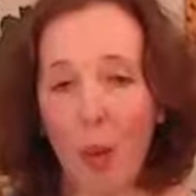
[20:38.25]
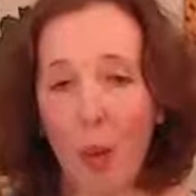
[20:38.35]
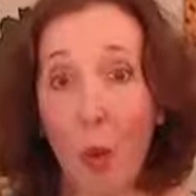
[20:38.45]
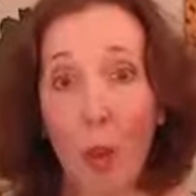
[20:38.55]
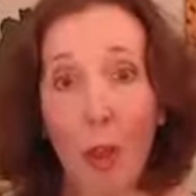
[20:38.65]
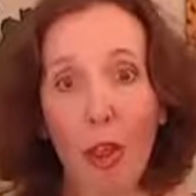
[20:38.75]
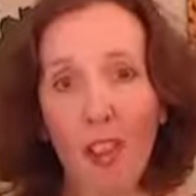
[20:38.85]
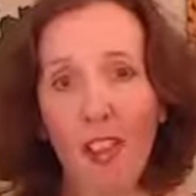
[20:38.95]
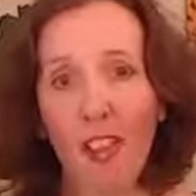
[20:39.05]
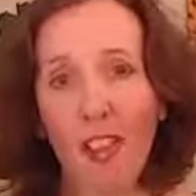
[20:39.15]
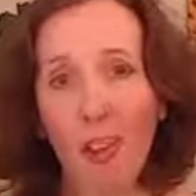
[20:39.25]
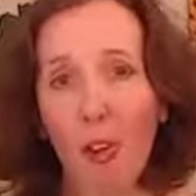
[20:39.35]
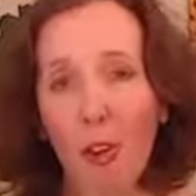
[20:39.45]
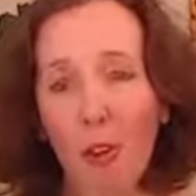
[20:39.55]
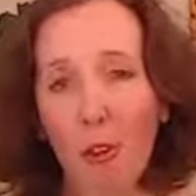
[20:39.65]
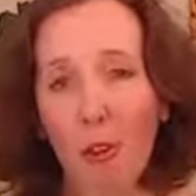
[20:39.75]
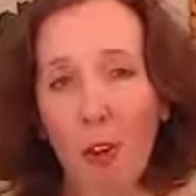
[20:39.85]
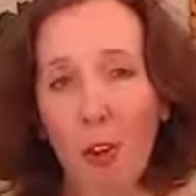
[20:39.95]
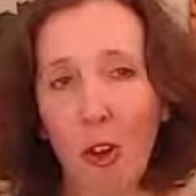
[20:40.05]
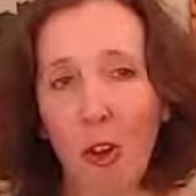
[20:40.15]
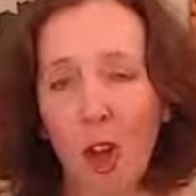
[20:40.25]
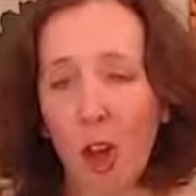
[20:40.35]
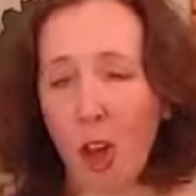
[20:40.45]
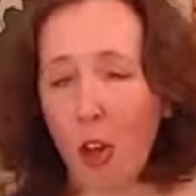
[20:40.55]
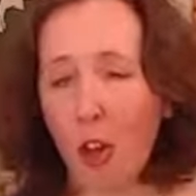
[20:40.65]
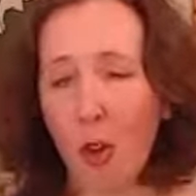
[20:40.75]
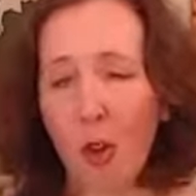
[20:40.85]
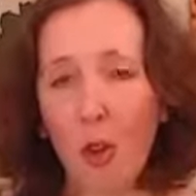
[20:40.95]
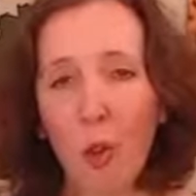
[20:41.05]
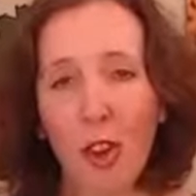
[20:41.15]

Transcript: authors, and lots of new